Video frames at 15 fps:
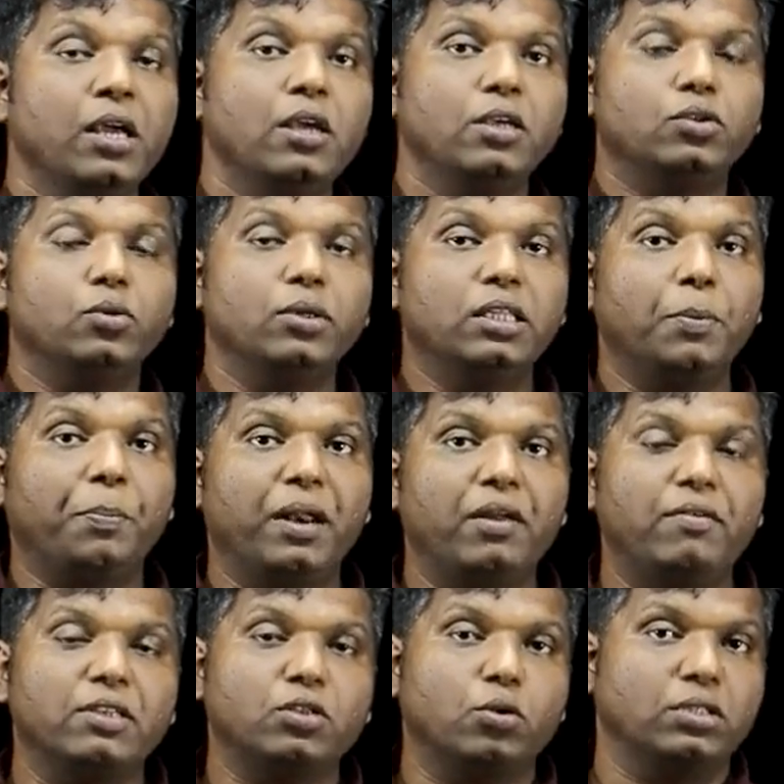So in the
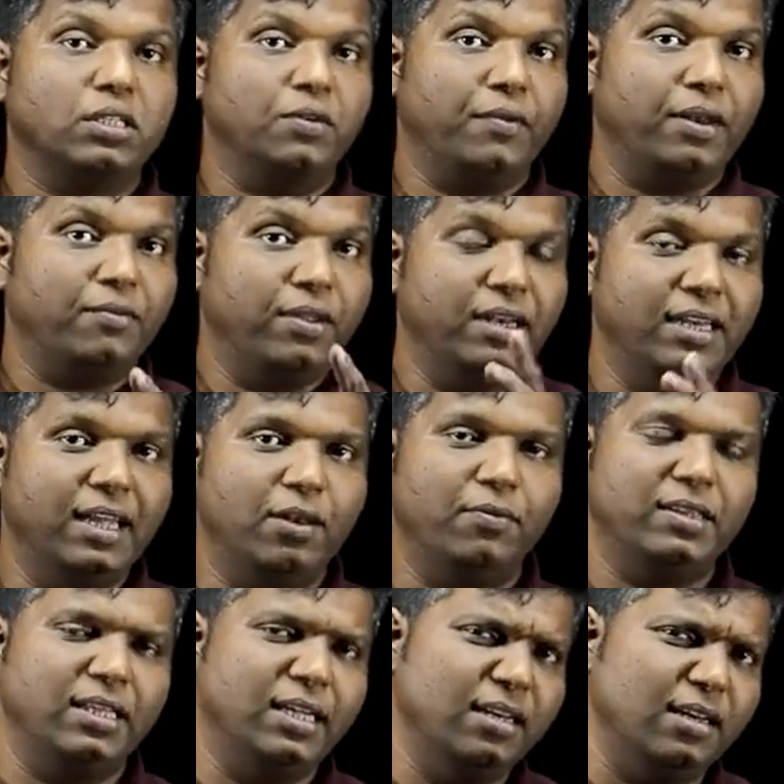previous question, when we deal with
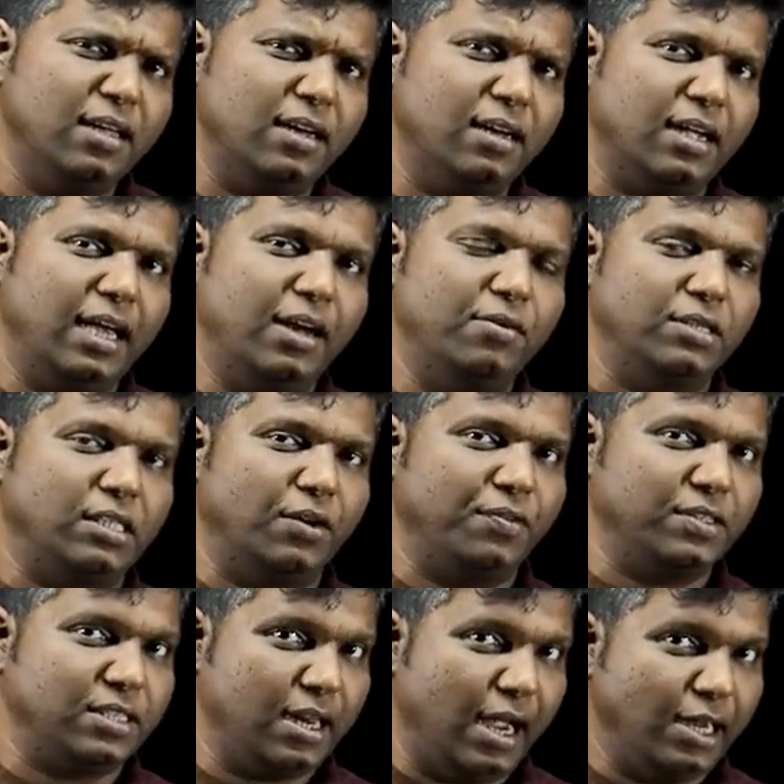inner curved
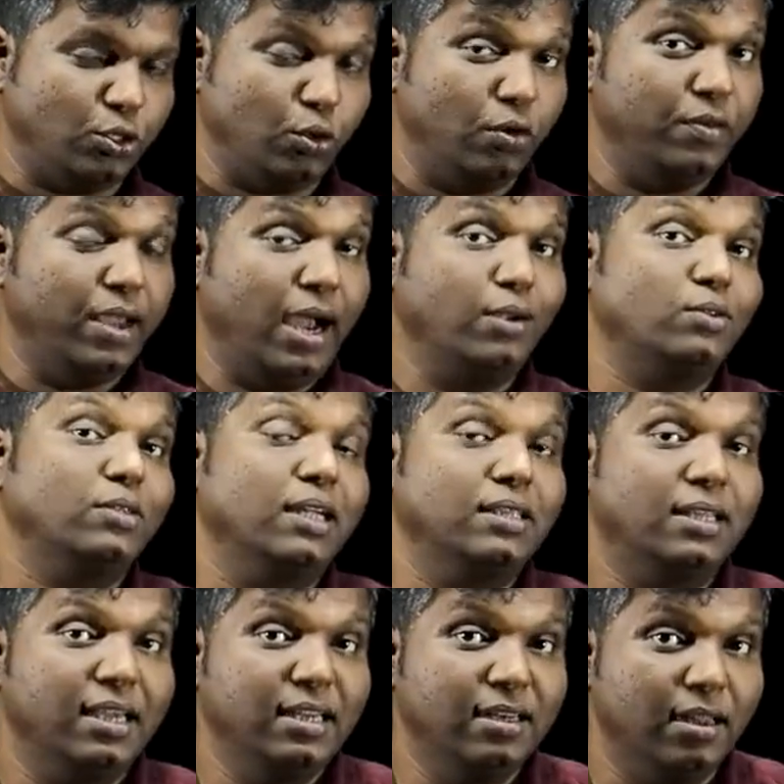surface area, I told we have to take
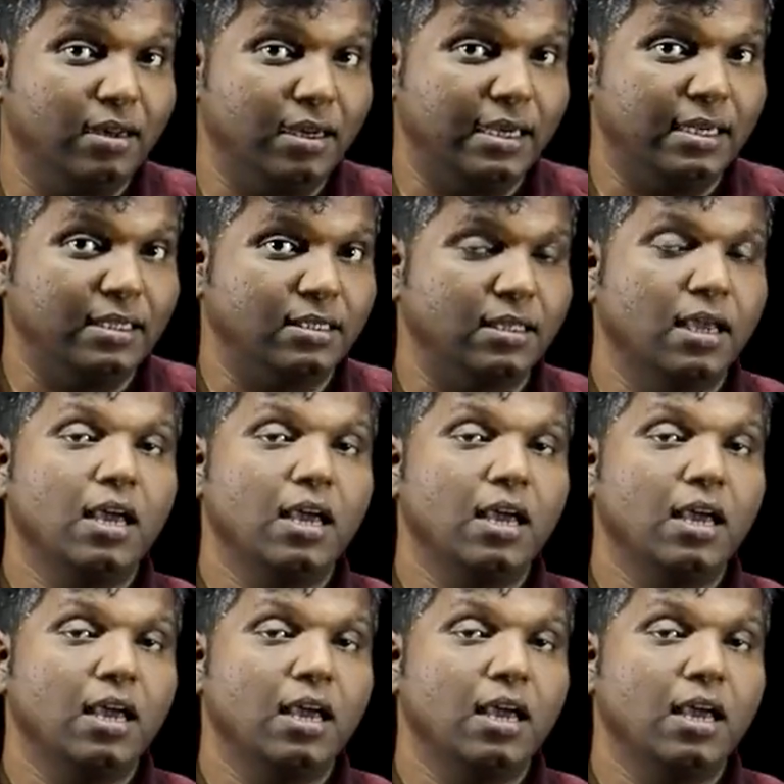the inner radius.